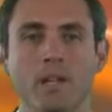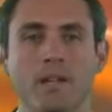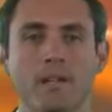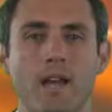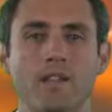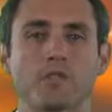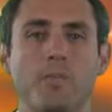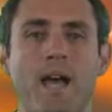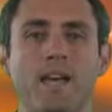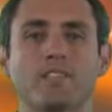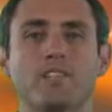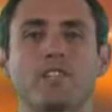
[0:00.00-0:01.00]
Now this
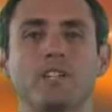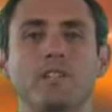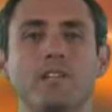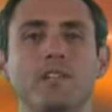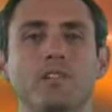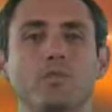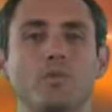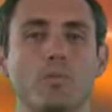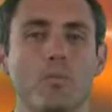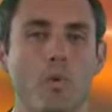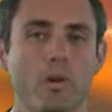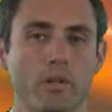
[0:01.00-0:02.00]
passage continues
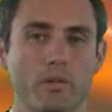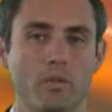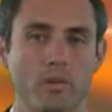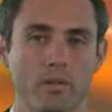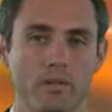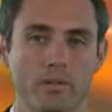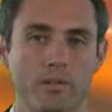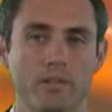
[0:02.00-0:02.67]
with more good words